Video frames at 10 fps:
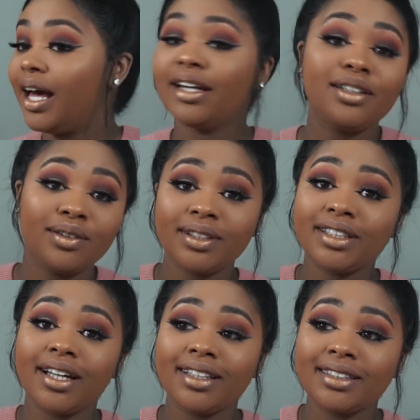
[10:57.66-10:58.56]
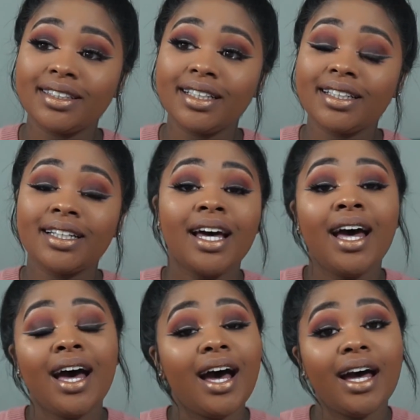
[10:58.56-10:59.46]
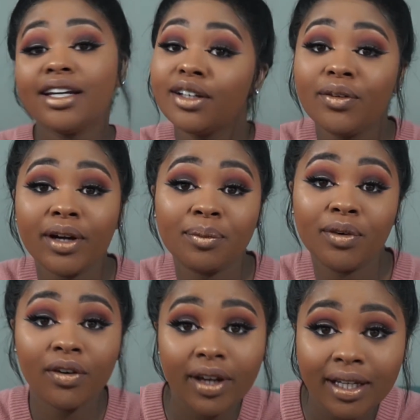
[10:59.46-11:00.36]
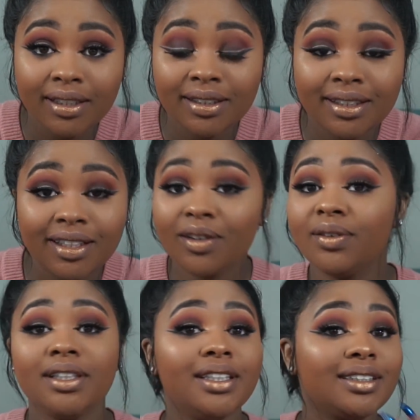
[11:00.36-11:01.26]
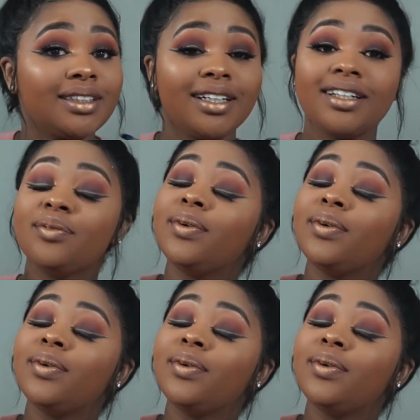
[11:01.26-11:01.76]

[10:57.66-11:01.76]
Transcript: I don't know what to call this look. I don't know where I'm going with this look,